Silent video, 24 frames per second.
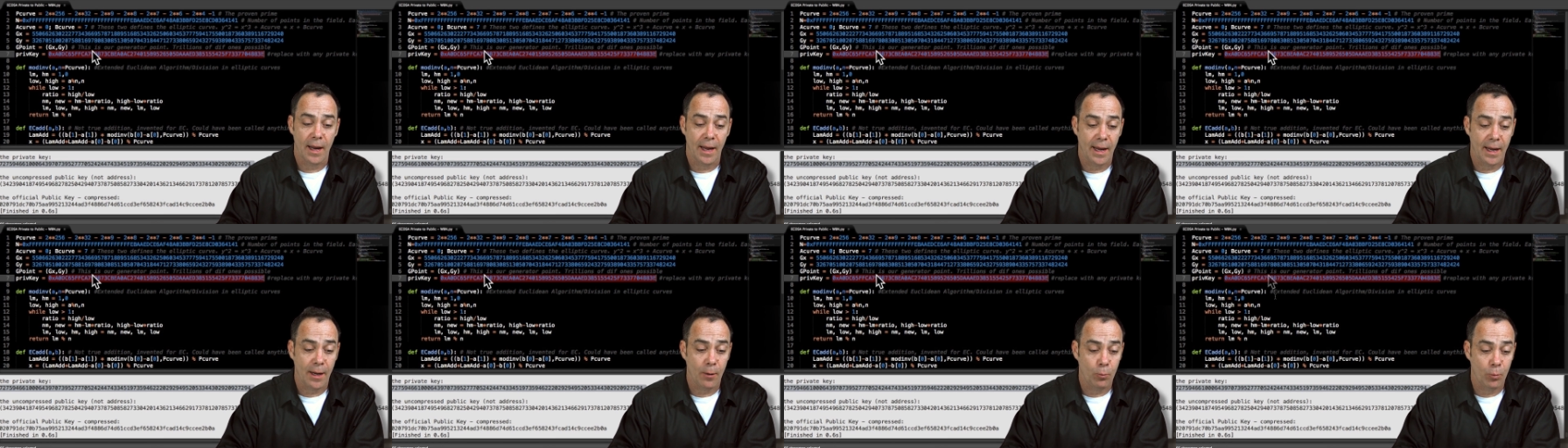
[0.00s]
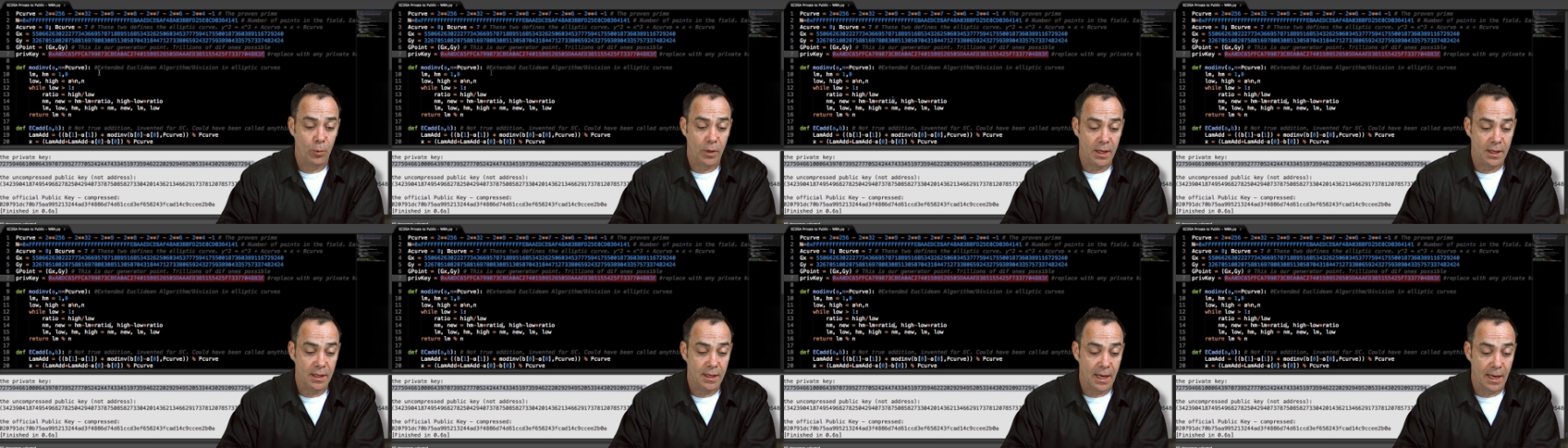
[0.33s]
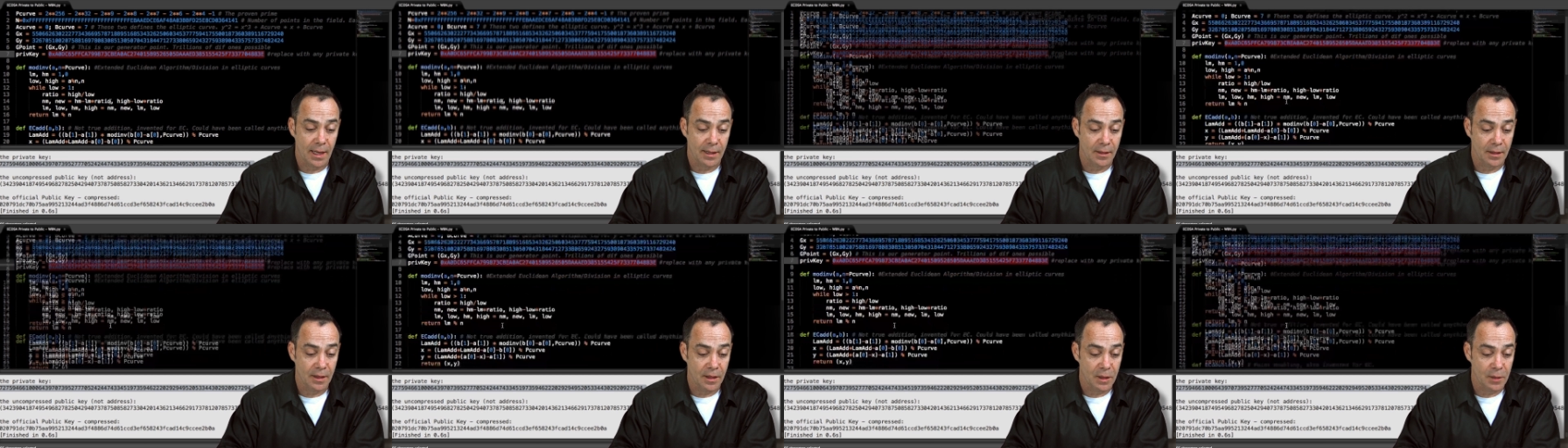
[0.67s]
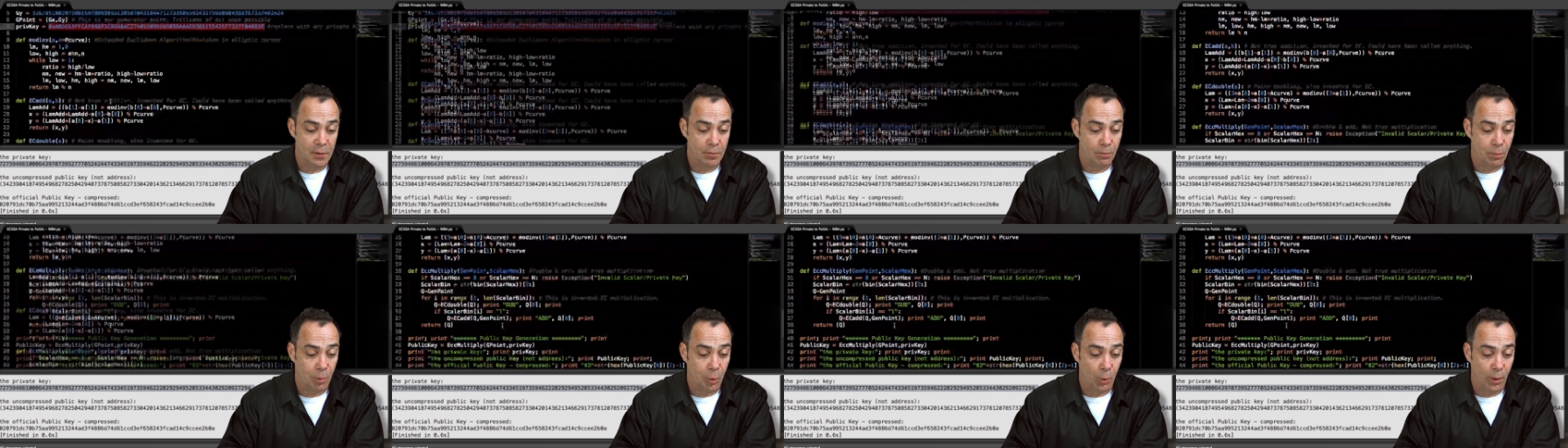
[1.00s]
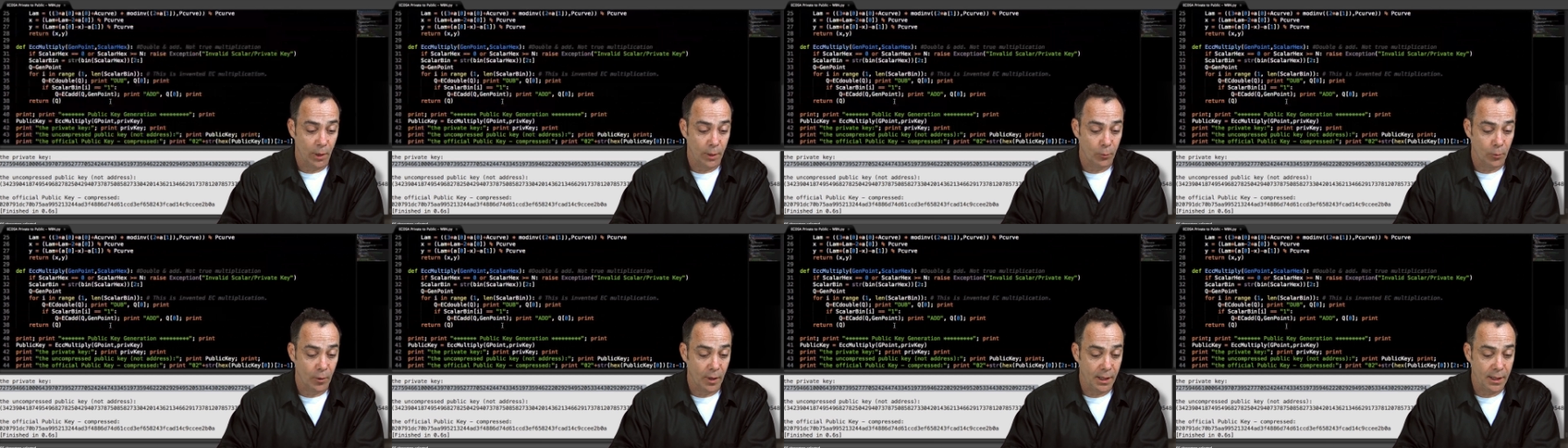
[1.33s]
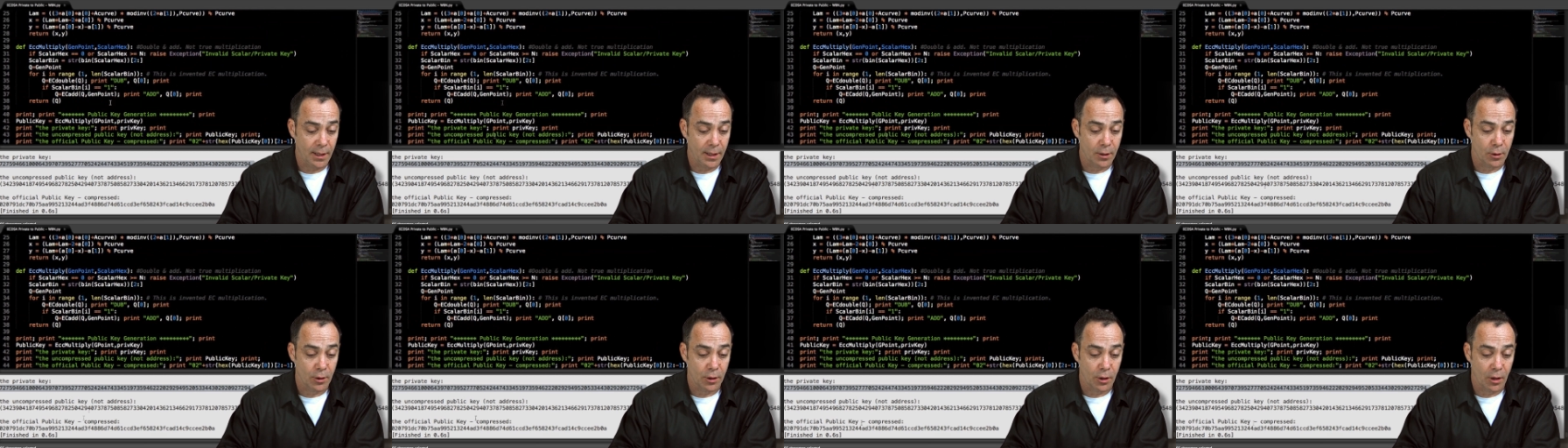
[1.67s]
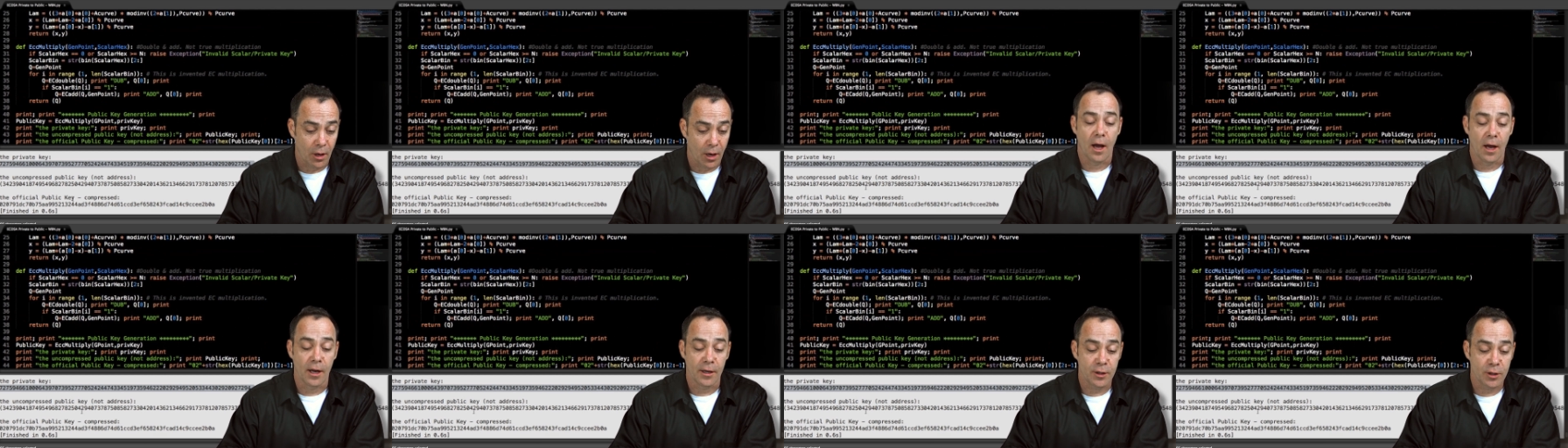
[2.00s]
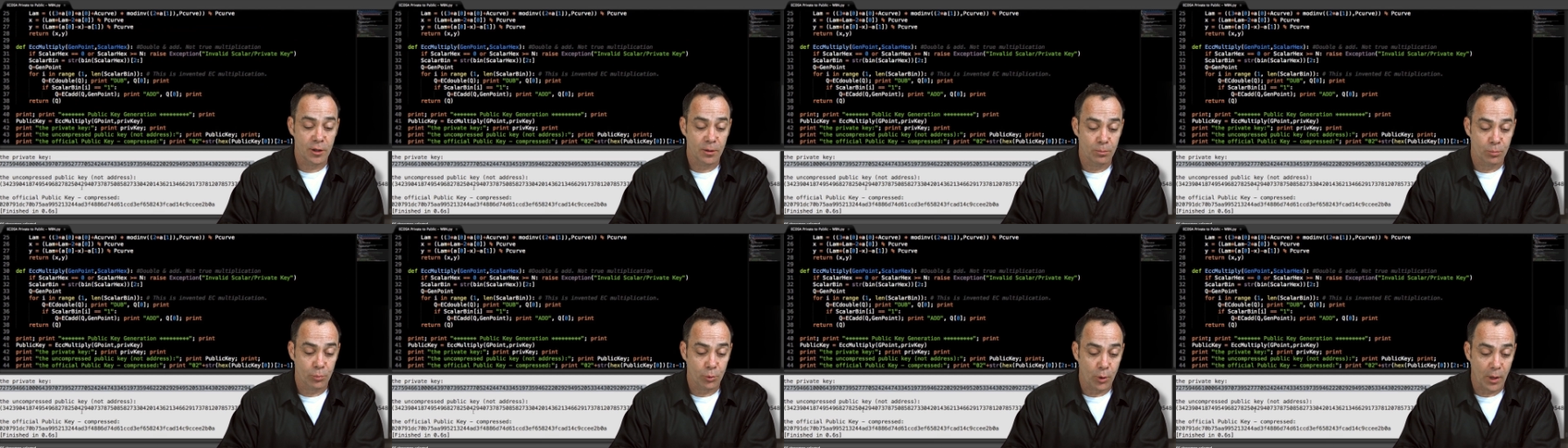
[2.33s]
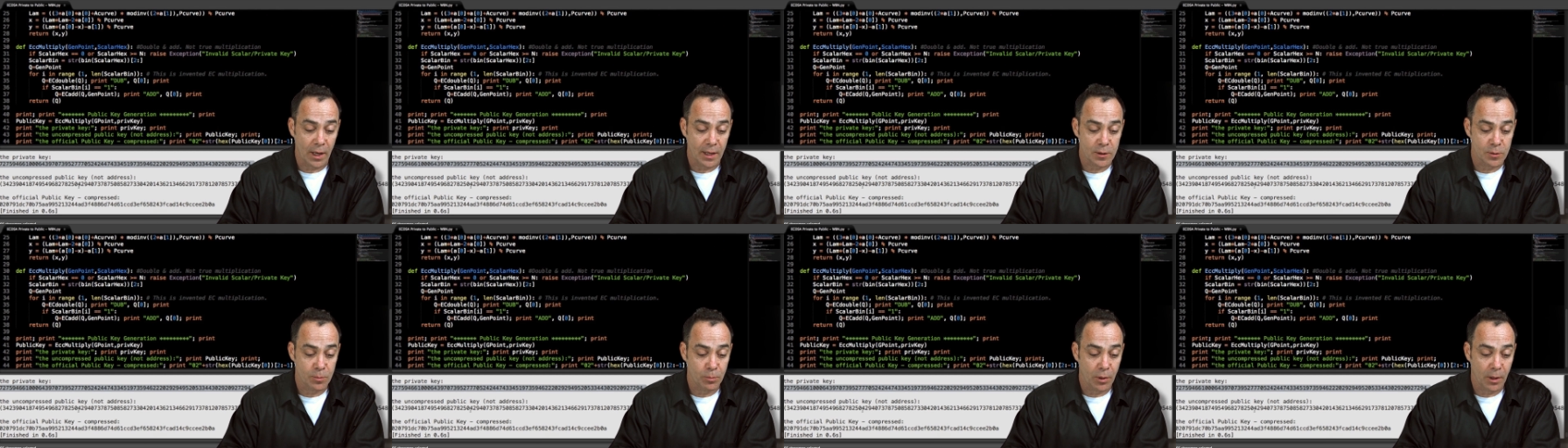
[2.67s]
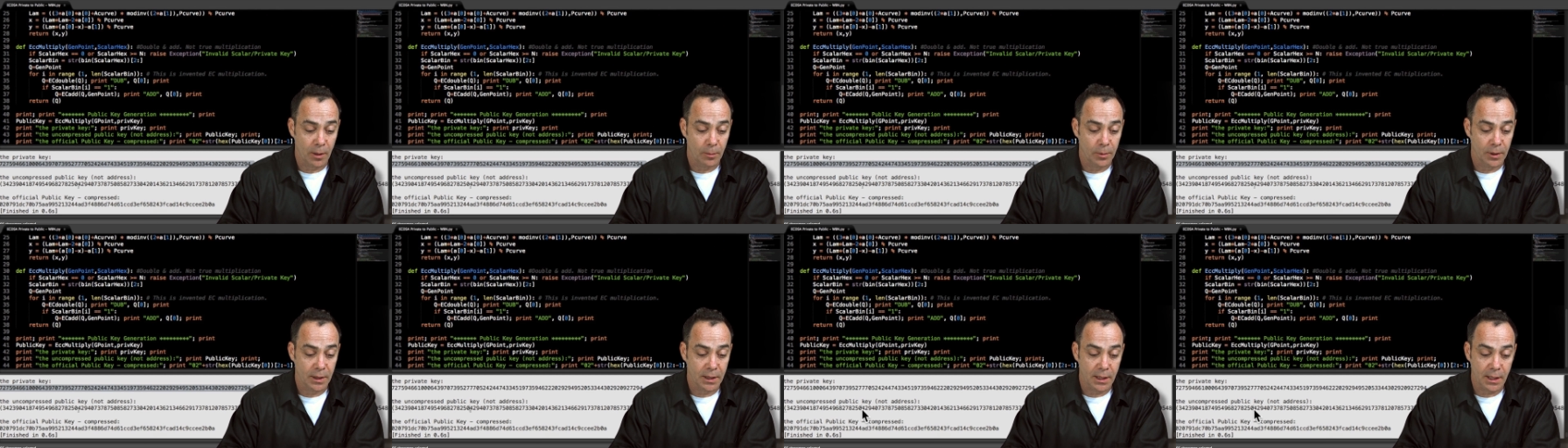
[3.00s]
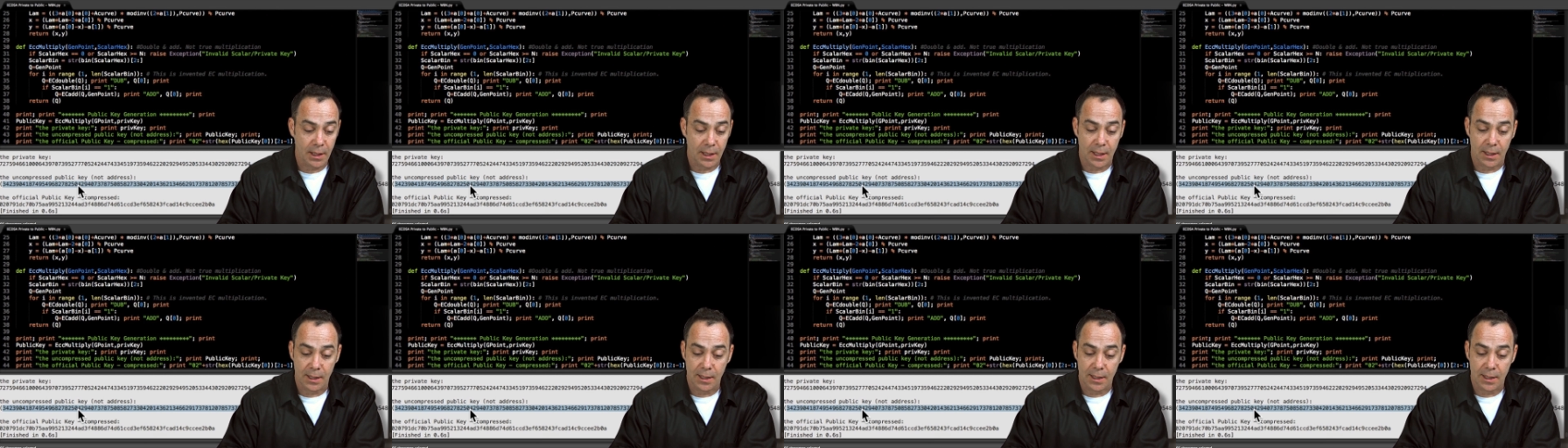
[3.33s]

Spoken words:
and we get this point right here, your uncompressed public key.